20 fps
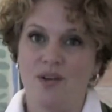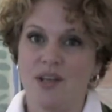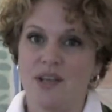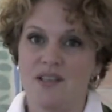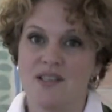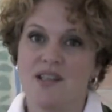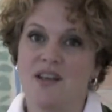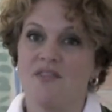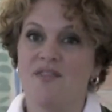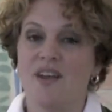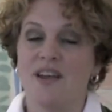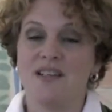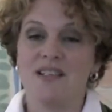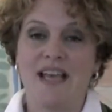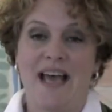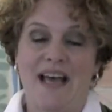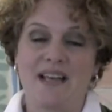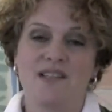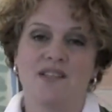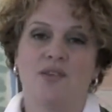It's a
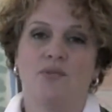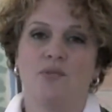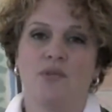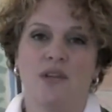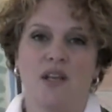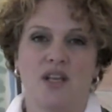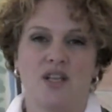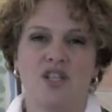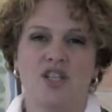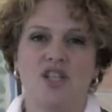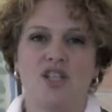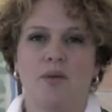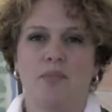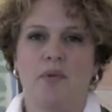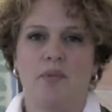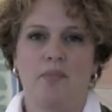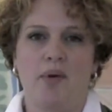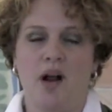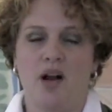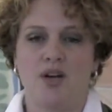fantastic
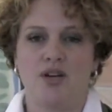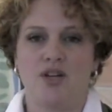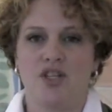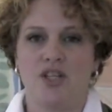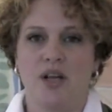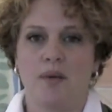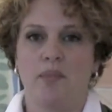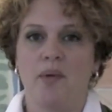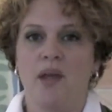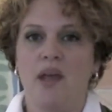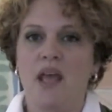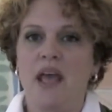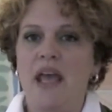relationship and partnership,